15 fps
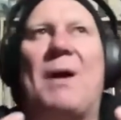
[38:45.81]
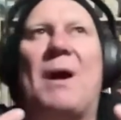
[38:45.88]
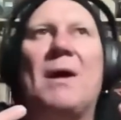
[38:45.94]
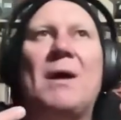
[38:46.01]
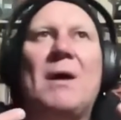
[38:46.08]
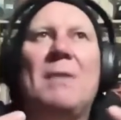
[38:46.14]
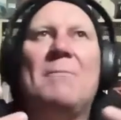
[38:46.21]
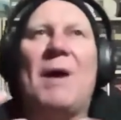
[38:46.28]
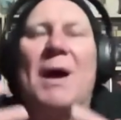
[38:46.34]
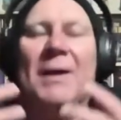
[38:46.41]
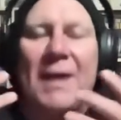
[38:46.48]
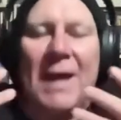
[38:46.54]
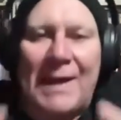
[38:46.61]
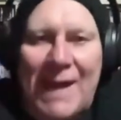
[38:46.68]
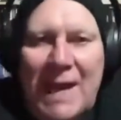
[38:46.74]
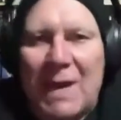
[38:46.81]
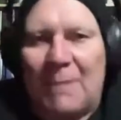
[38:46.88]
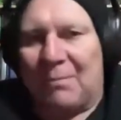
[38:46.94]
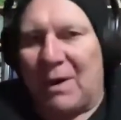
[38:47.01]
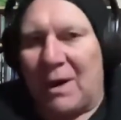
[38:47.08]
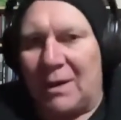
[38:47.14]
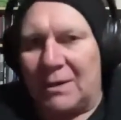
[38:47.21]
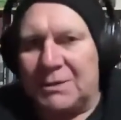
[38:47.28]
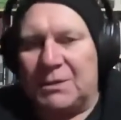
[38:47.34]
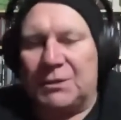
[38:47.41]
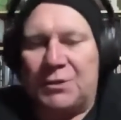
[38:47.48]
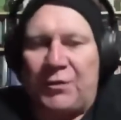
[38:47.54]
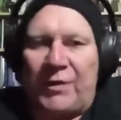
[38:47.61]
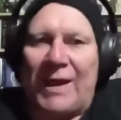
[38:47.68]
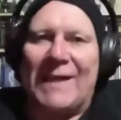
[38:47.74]
but an air blast
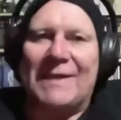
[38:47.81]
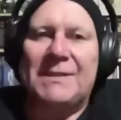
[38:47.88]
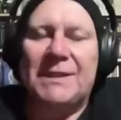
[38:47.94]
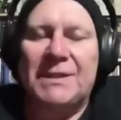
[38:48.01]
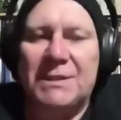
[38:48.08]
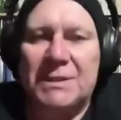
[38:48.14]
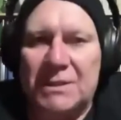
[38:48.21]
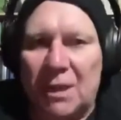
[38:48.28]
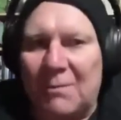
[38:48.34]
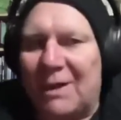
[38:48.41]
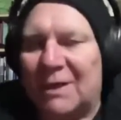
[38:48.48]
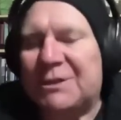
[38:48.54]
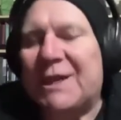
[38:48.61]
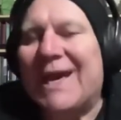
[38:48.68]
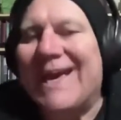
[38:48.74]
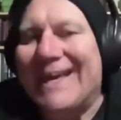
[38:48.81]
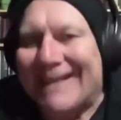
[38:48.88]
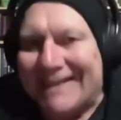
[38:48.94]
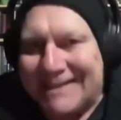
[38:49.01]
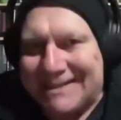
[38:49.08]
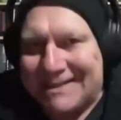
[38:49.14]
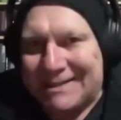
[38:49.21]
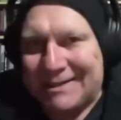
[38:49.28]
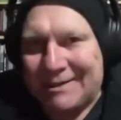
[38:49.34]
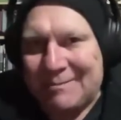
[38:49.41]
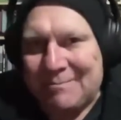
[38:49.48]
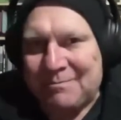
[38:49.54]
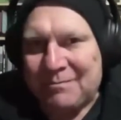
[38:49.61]
that's created so much heat